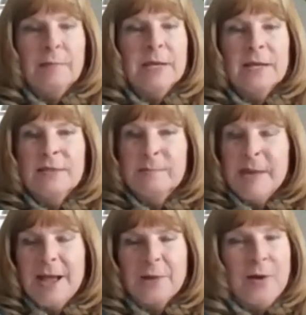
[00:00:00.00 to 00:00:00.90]
coming in the
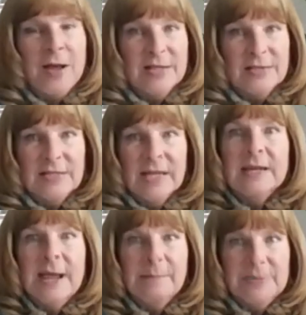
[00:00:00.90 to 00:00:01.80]
back way and
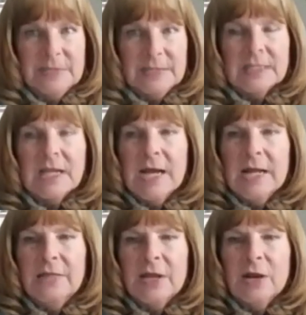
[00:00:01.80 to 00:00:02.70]
saying, yep, this is the
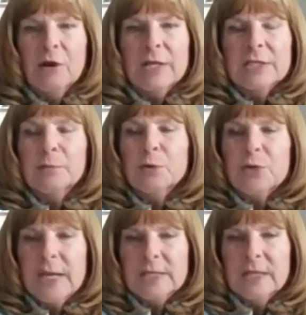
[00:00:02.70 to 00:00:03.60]
kind of thing our
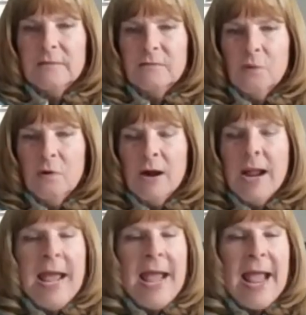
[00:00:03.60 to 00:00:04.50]
customer's asking for.
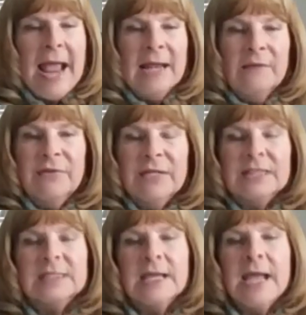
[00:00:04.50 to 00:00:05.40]
And if
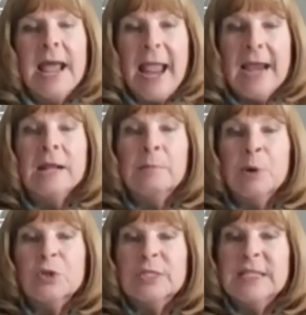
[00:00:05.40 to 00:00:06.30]
it's an
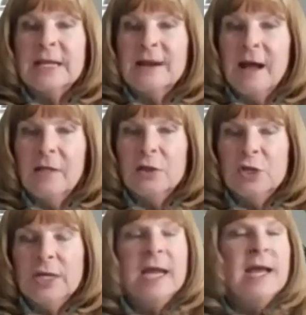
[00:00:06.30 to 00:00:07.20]
emerging
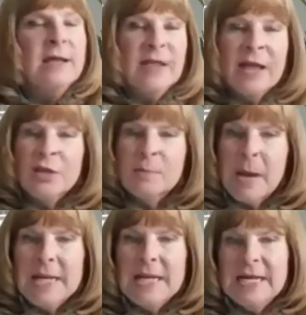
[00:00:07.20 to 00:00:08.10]
technology, yeah, you
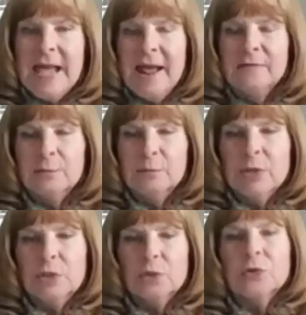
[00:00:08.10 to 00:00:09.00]
might need to have some
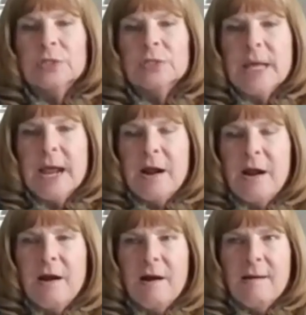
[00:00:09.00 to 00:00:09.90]
resources that
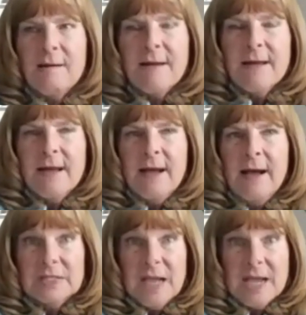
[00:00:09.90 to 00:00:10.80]
are
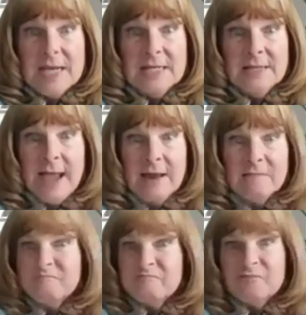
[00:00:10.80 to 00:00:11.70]
assigned to
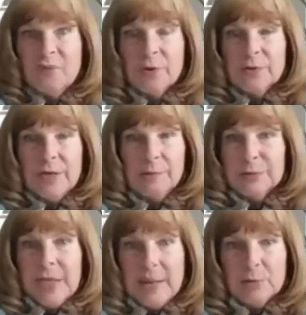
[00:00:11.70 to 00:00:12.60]
that. For
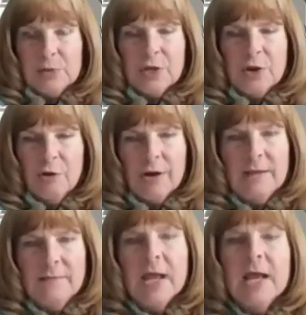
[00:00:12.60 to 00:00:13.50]
example,
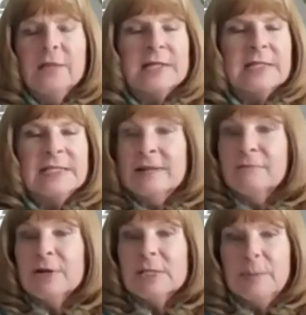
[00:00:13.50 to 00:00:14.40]
cybersecurity, that's a
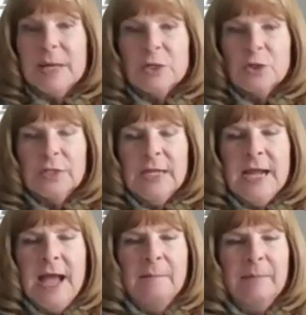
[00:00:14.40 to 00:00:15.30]
different
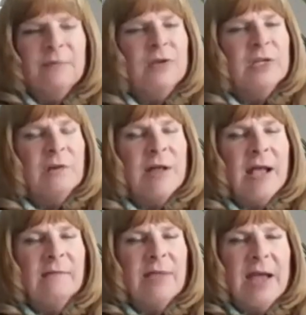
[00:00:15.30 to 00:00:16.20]
specialty. But if you don't
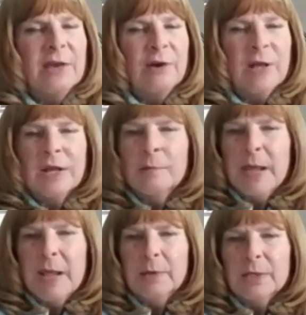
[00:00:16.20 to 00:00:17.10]
have that, you're not going to
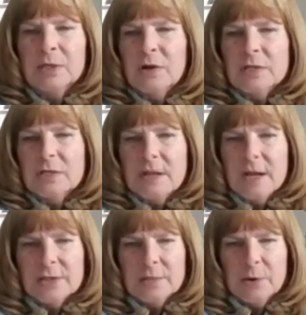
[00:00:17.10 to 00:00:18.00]
be able to talk to the
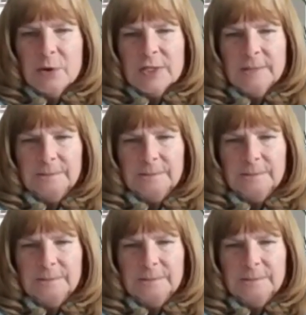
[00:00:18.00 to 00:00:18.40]
customers.